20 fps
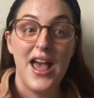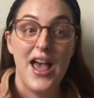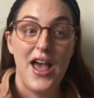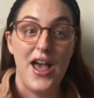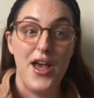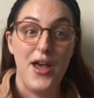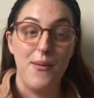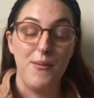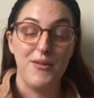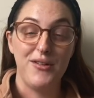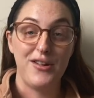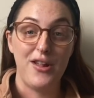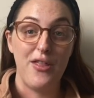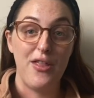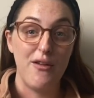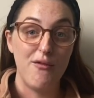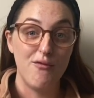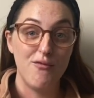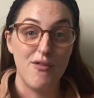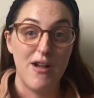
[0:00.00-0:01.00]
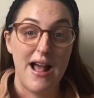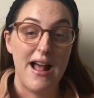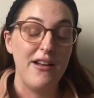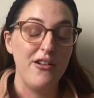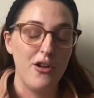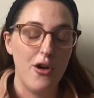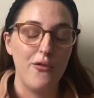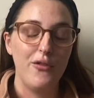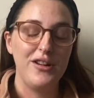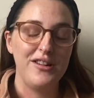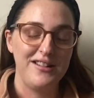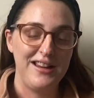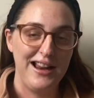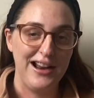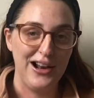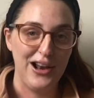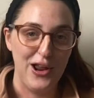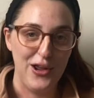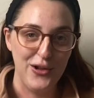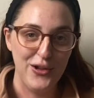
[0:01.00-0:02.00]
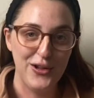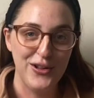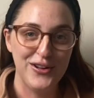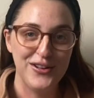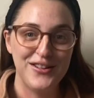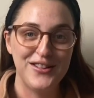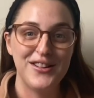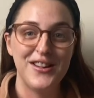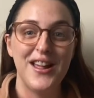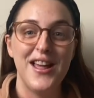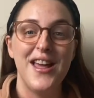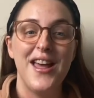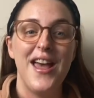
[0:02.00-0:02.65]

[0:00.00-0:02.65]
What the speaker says: and obviously clothes,